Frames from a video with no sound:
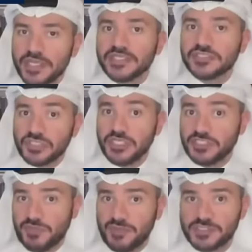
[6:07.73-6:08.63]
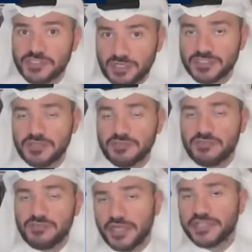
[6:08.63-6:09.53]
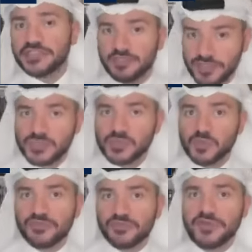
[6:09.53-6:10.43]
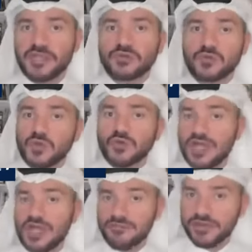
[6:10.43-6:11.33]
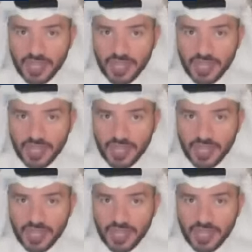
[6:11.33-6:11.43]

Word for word: can change people's hearts and minds and peace will prevail laura i'm very